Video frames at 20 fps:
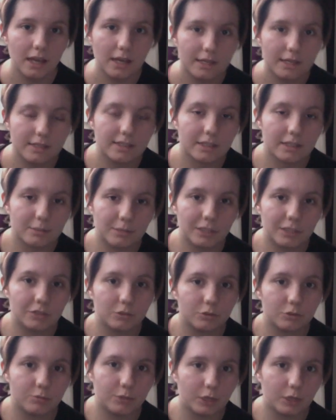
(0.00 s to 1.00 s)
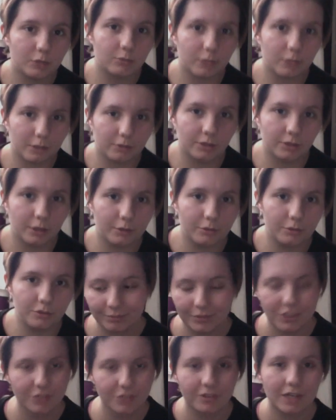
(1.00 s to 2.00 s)
segmental spinal
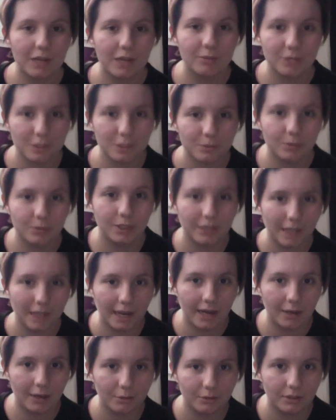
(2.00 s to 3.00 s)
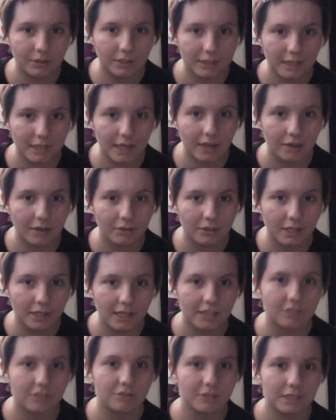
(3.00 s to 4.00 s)
myoclonus. Sorry, I must point out that on the
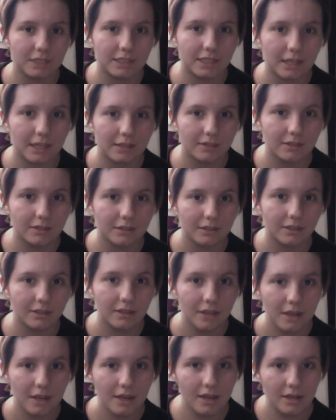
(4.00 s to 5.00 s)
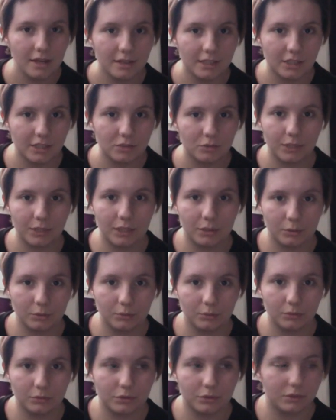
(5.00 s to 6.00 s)
letter it said that this would have been
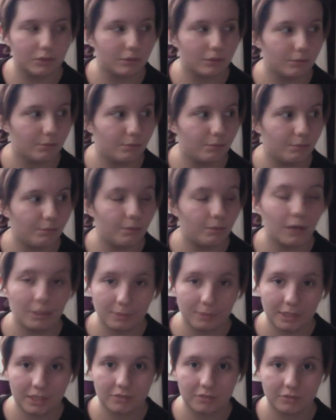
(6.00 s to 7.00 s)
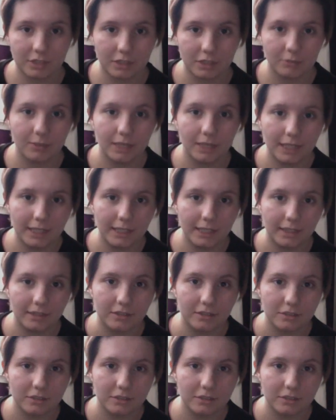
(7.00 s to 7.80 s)
caused by my syringomyelia.